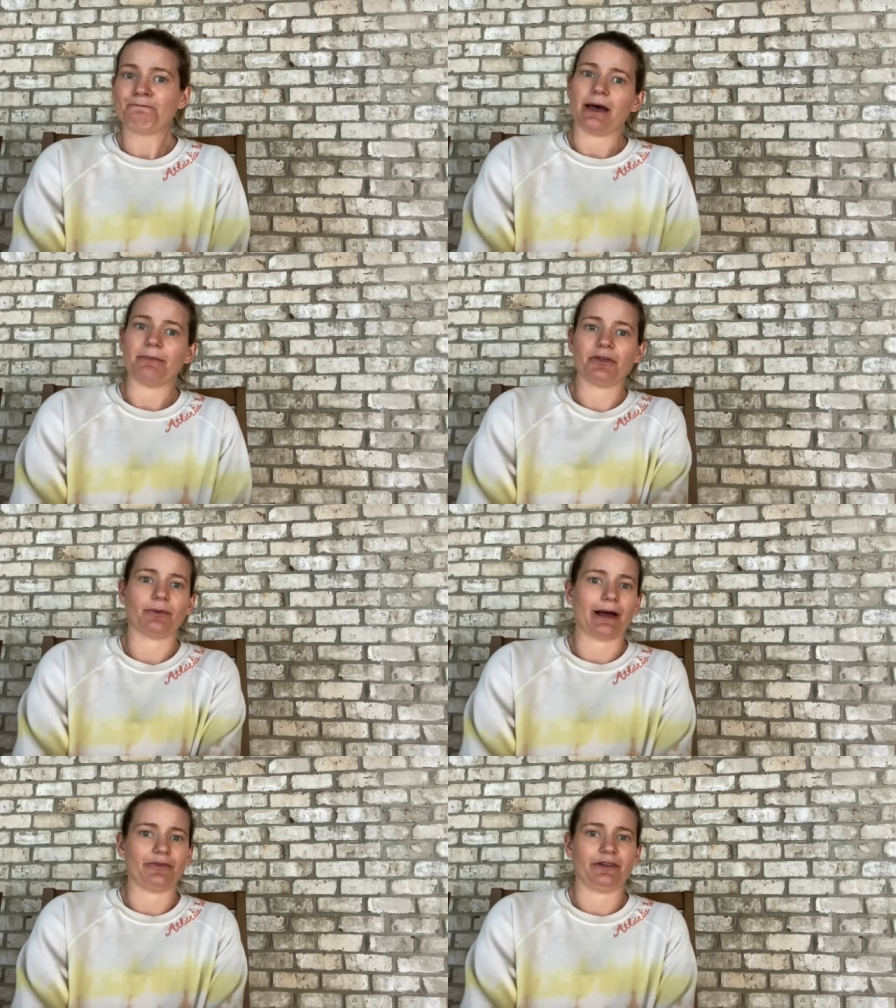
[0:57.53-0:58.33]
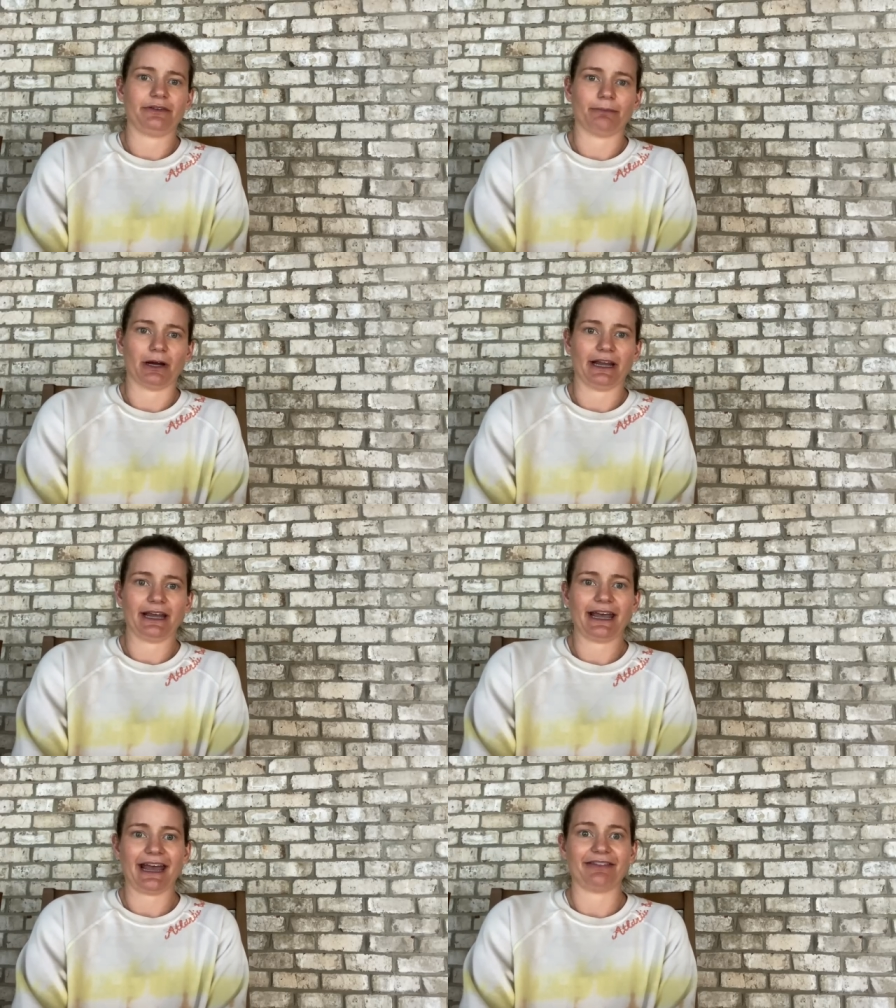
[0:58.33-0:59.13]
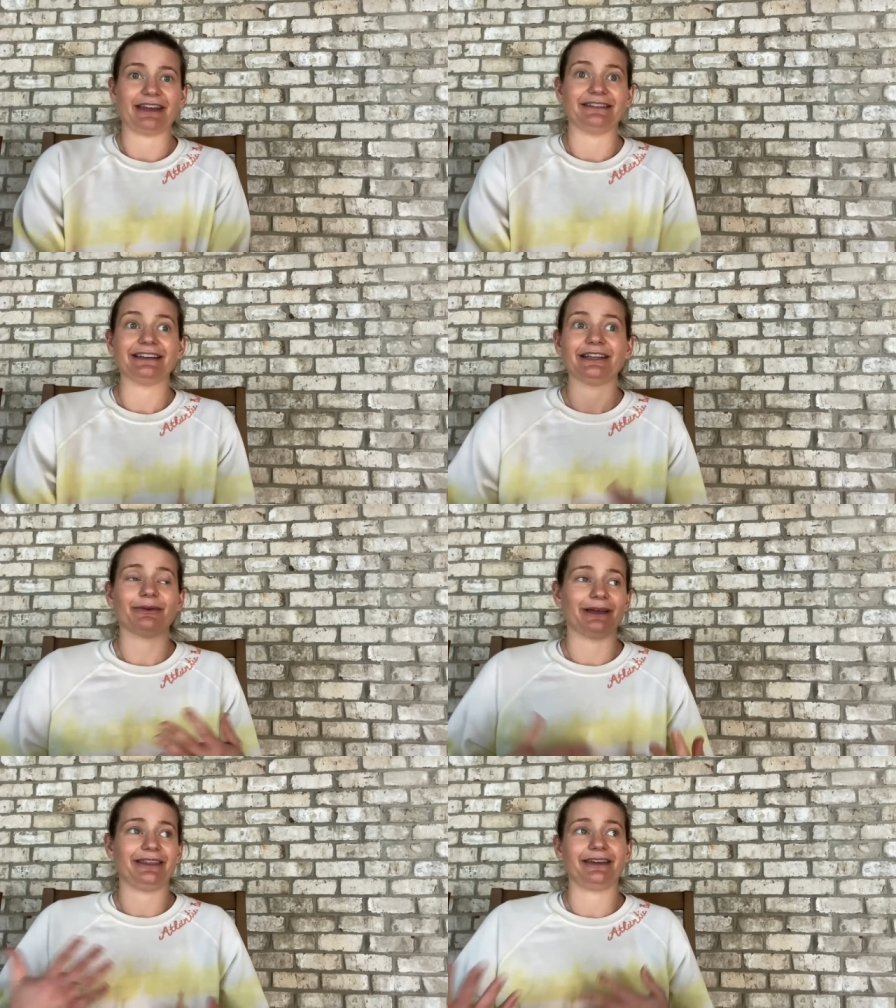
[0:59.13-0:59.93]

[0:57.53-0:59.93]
um, throughout the spring, and then dealing with